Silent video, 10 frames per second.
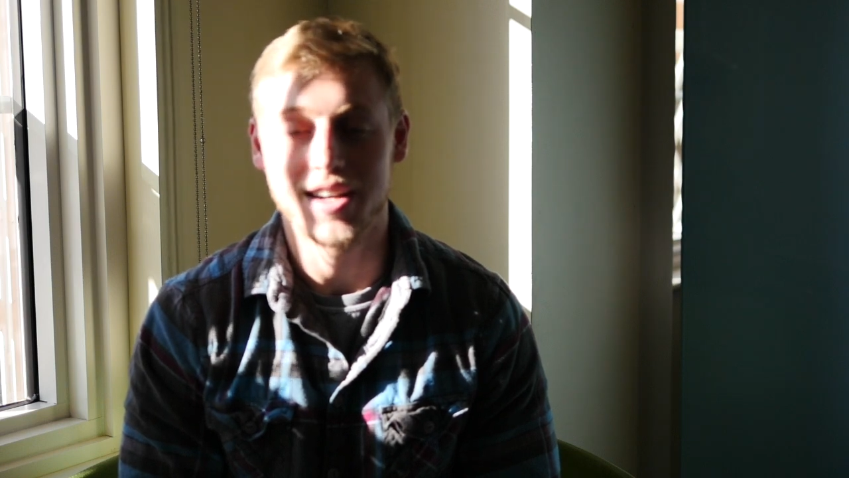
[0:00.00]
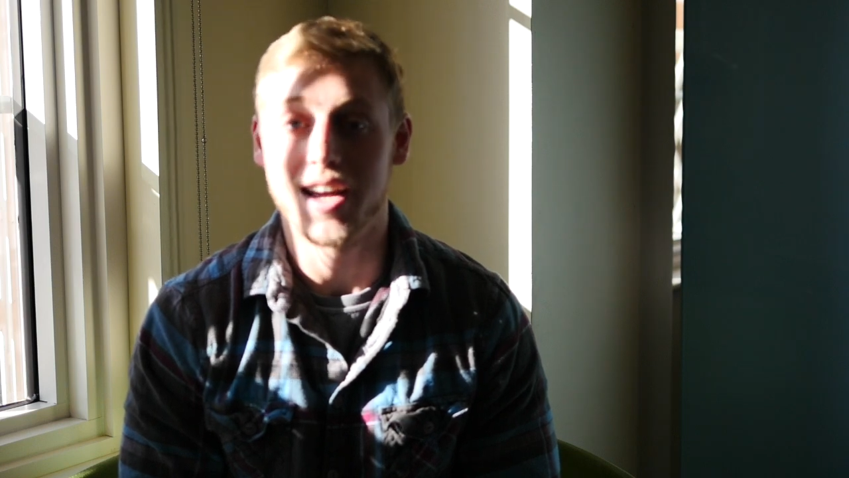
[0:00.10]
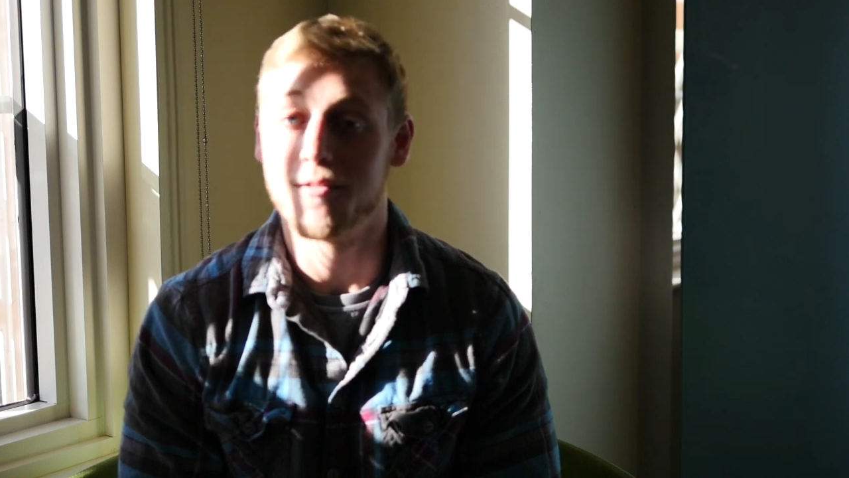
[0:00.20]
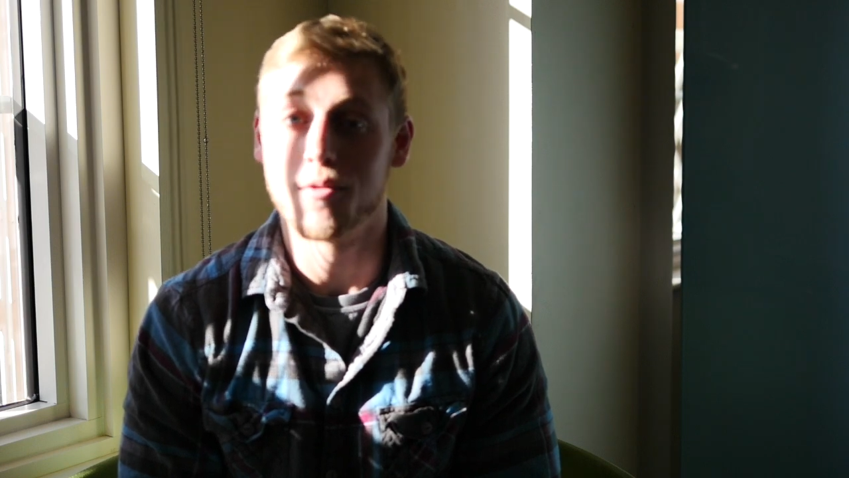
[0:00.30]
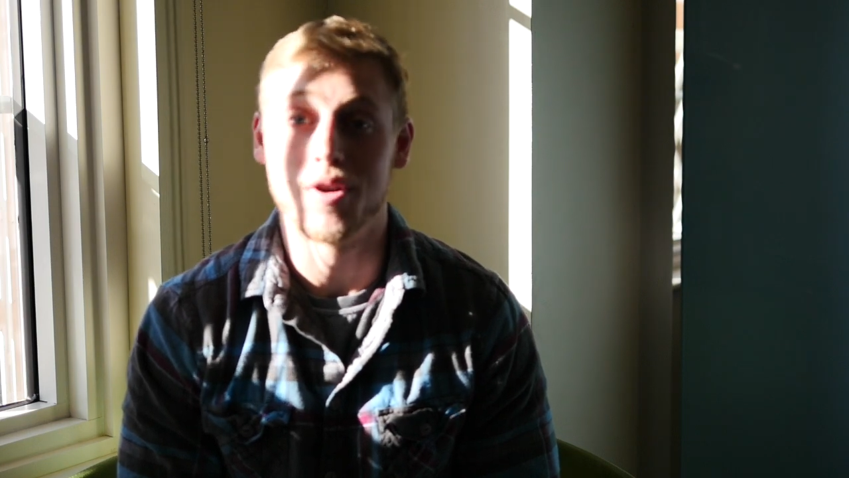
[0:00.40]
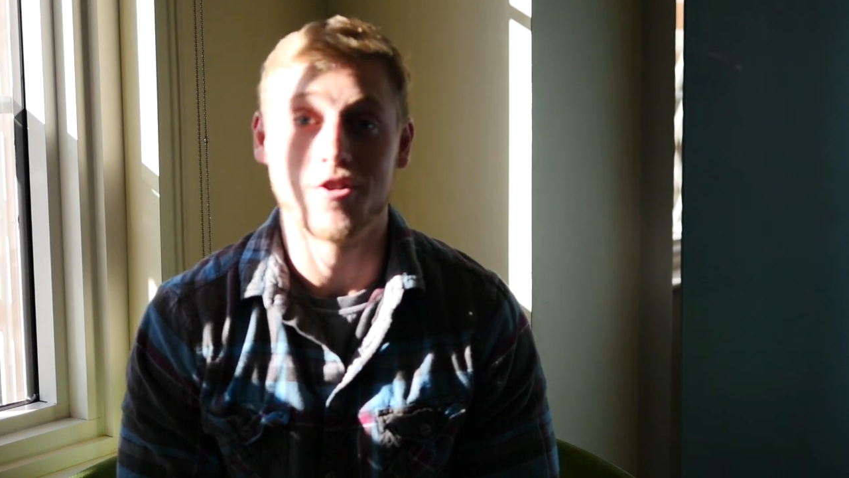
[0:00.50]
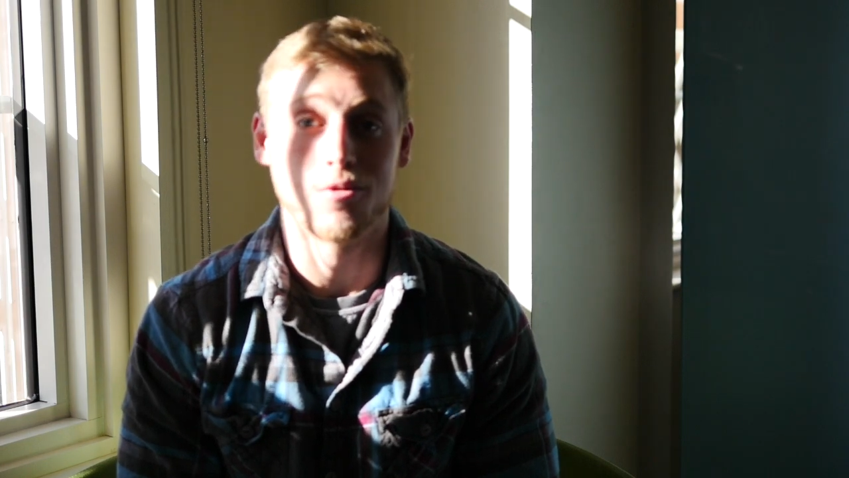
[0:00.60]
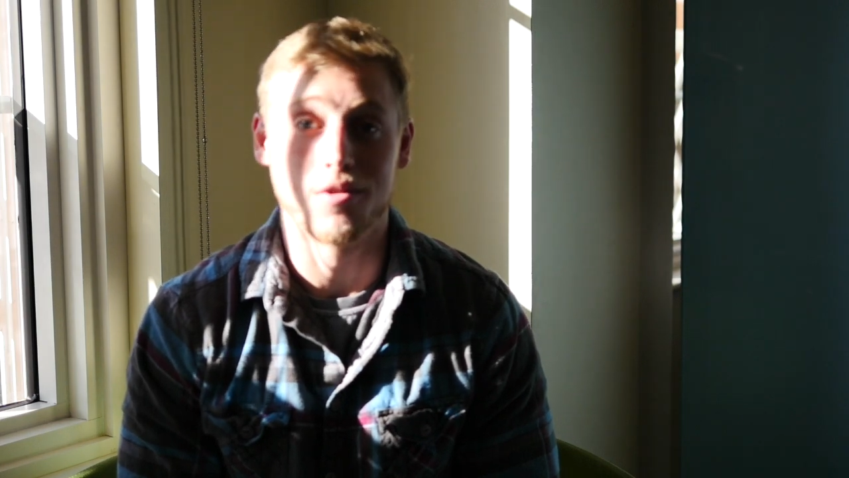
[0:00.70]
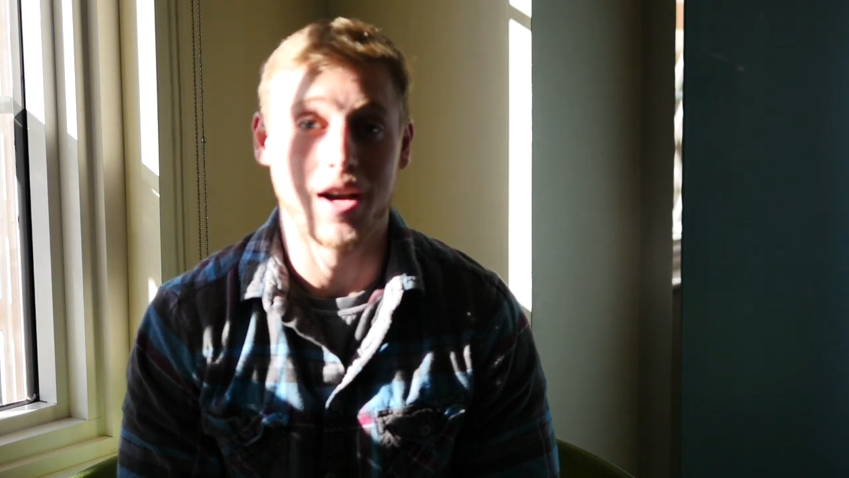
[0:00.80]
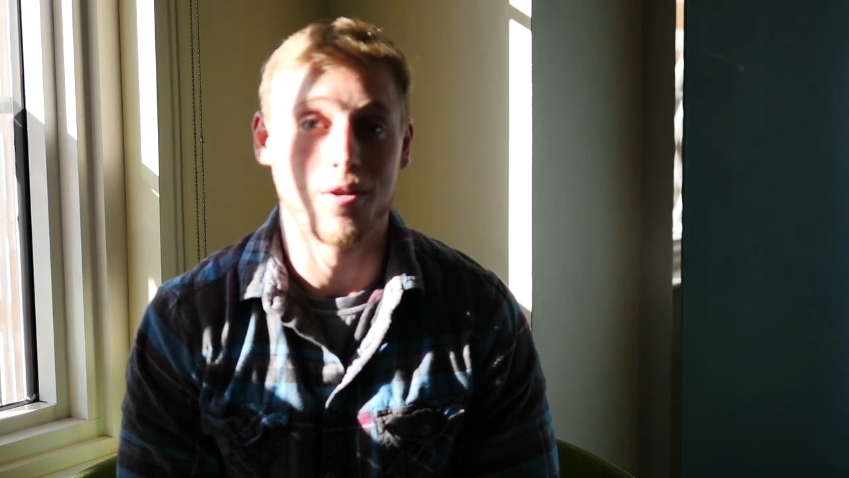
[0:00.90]
get
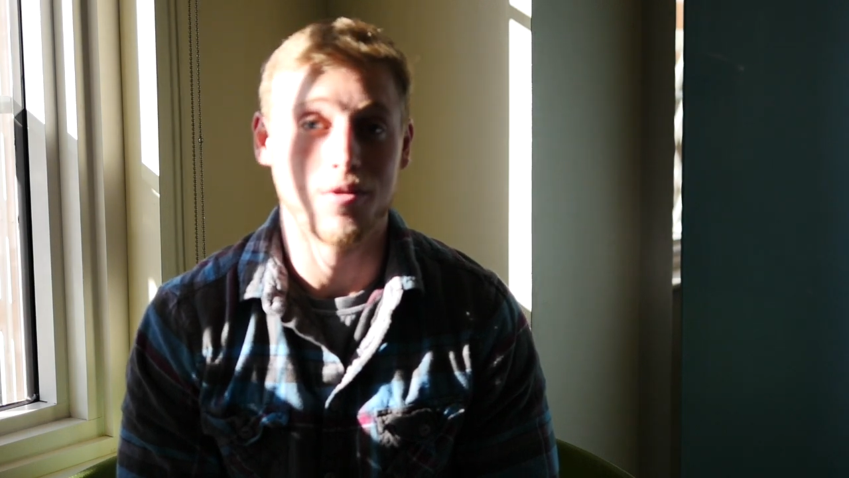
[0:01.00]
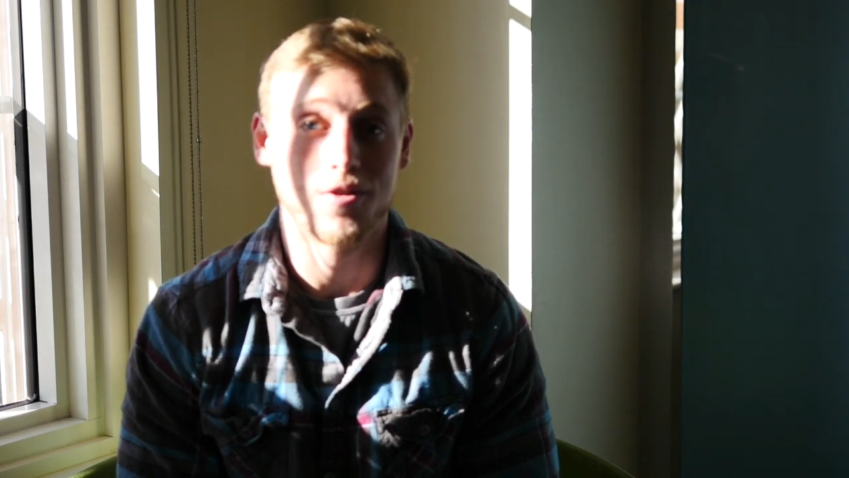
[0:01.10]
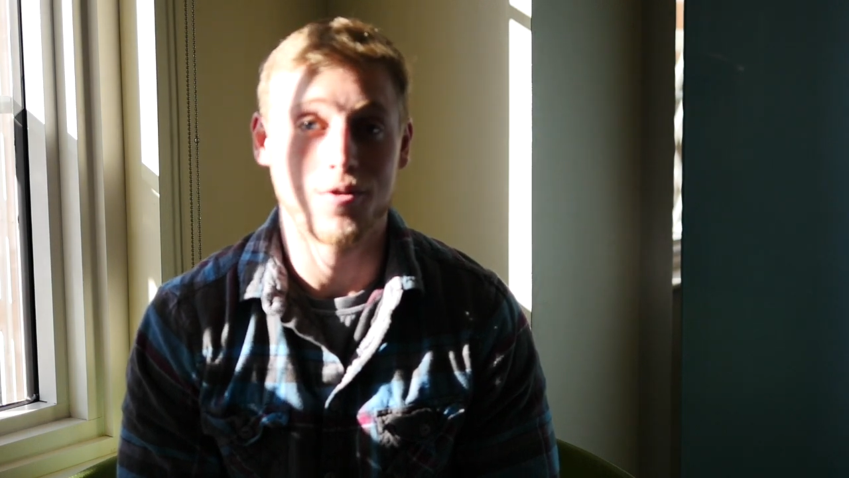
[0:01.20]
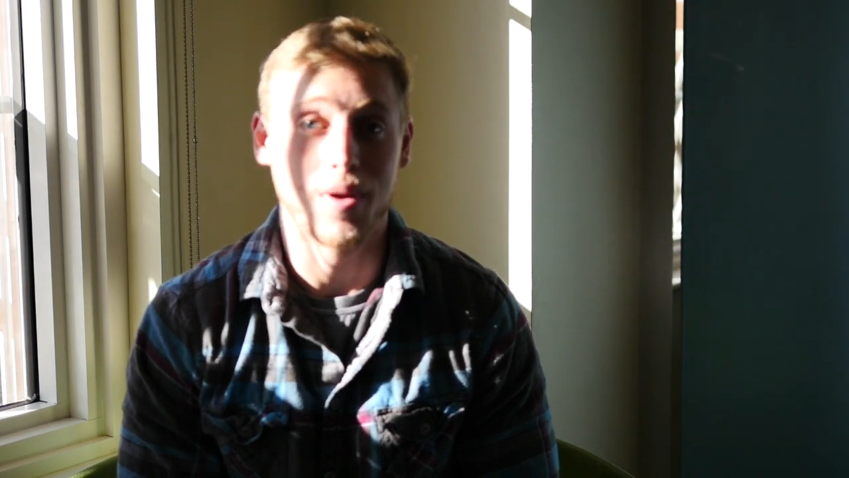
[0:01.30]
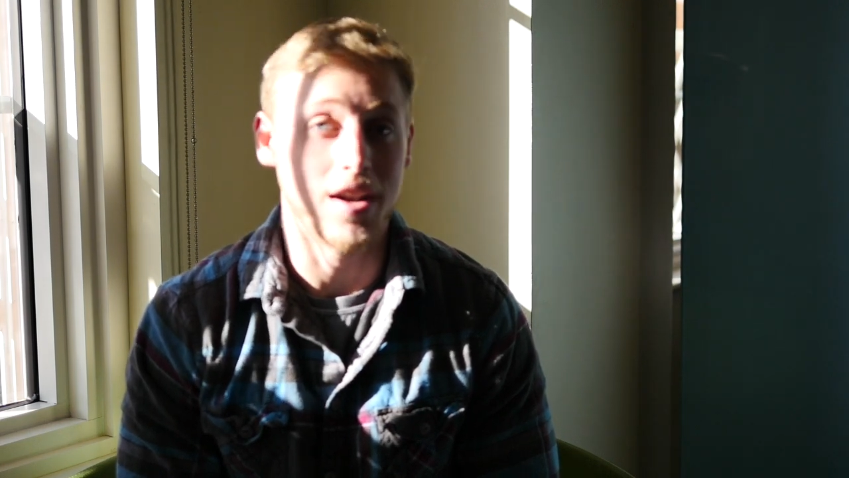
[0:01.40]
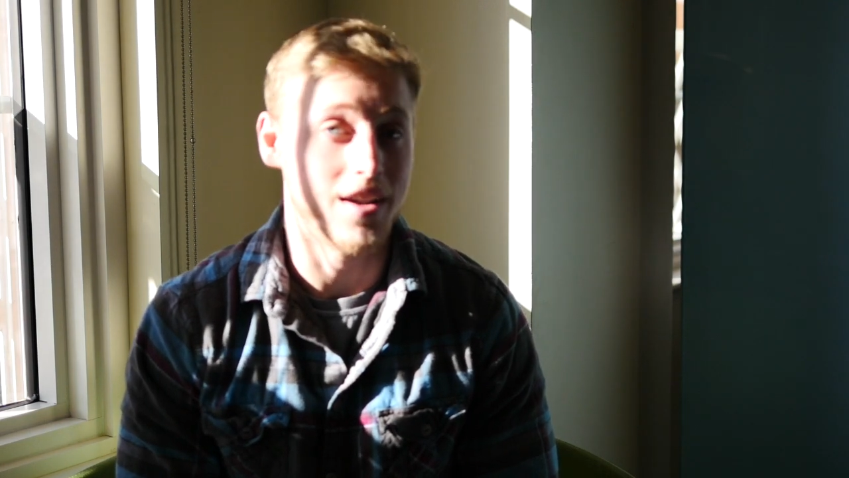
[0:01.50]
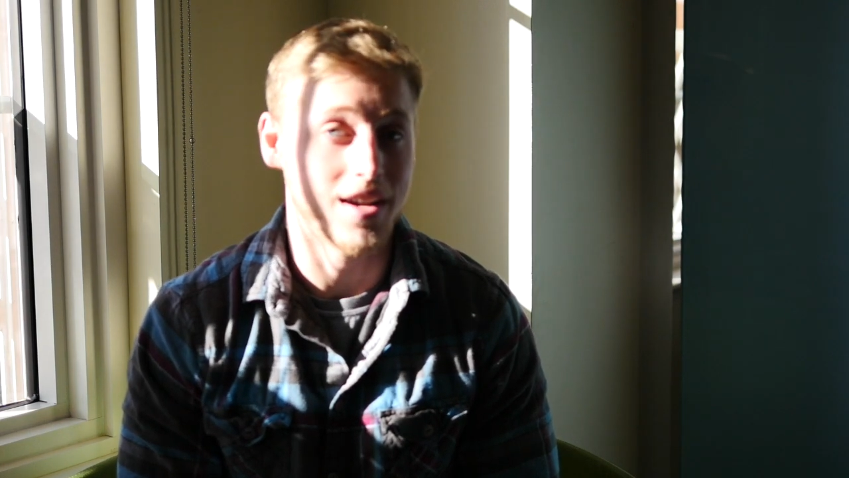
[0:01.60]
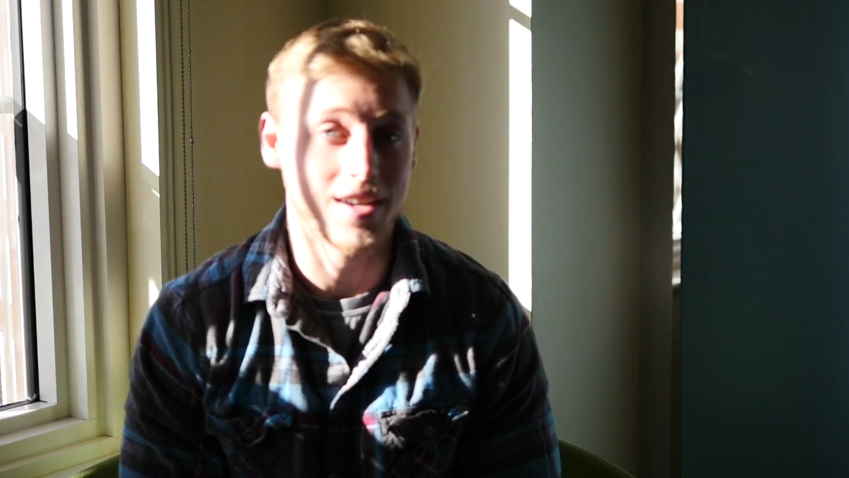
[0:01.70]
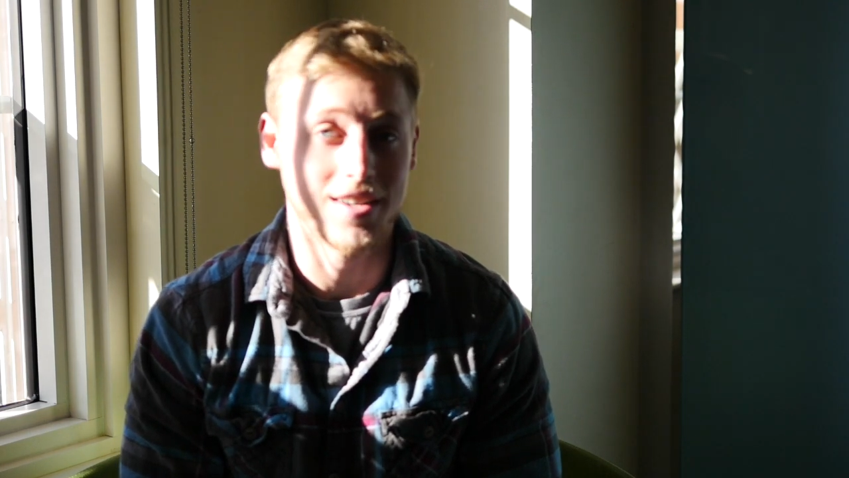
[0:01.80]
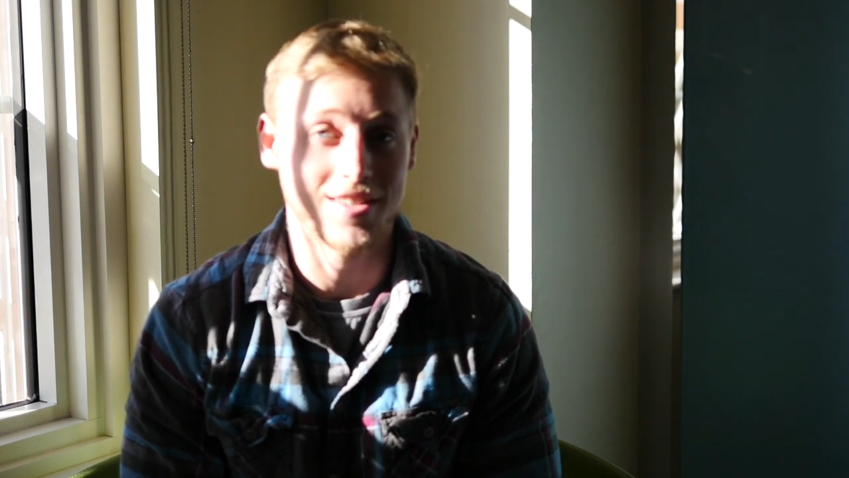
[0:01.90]
information without
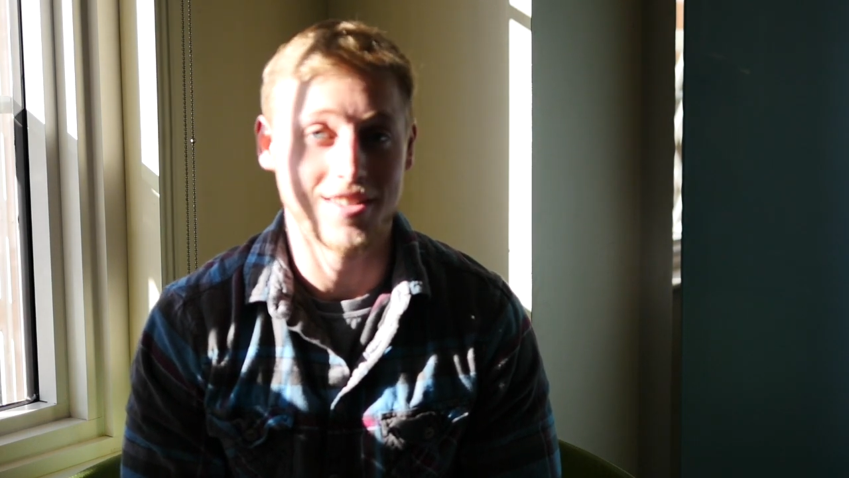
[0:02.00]
spending